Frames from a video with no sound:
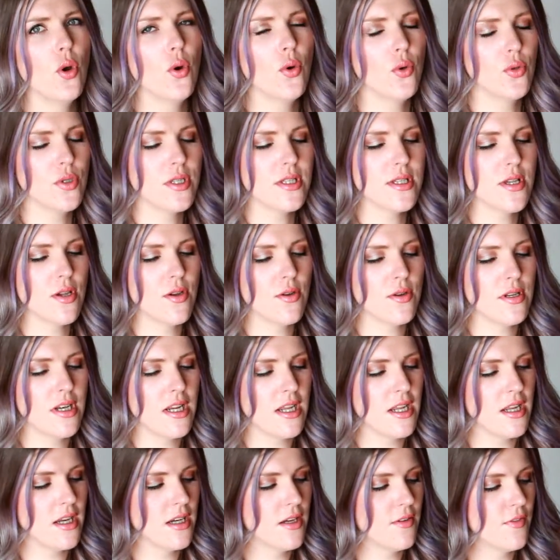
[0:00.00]
also
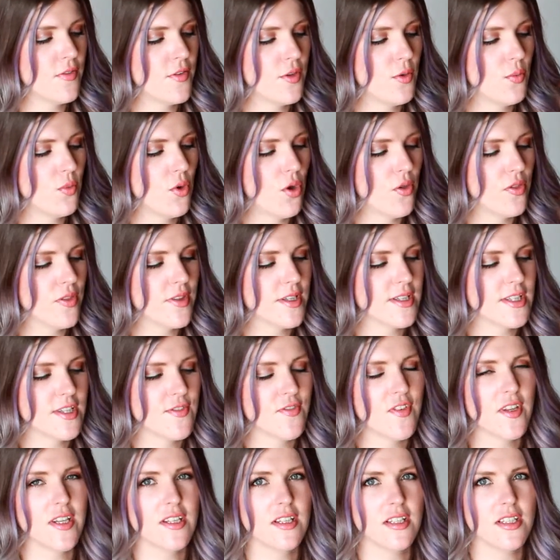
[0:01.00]
need, if you want this
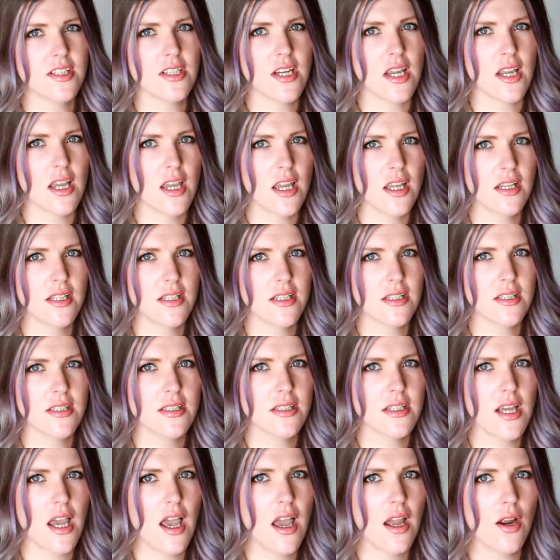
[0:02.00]
finish, a
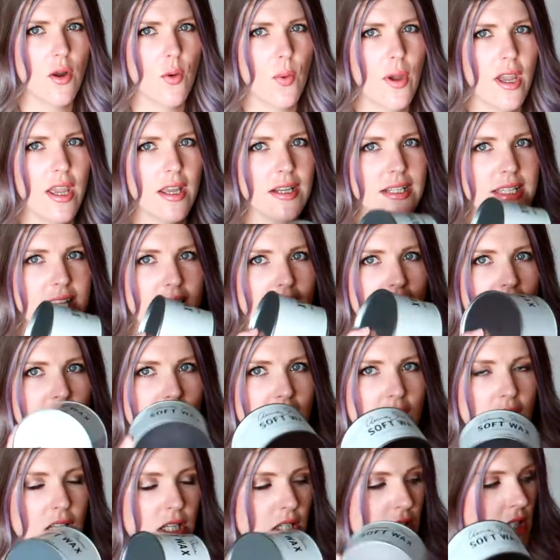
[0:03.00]
dark wax
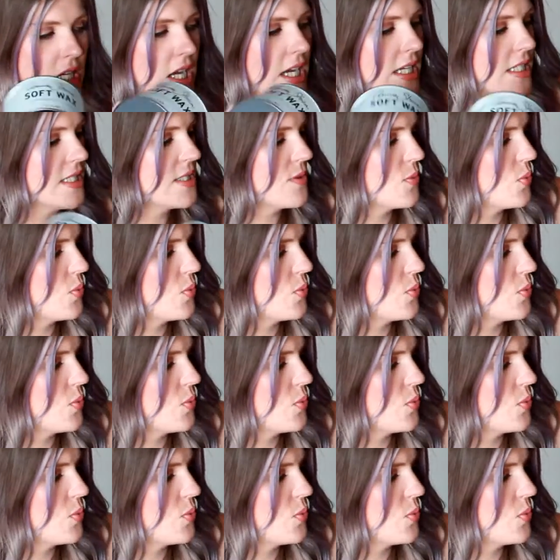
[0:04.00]
and a light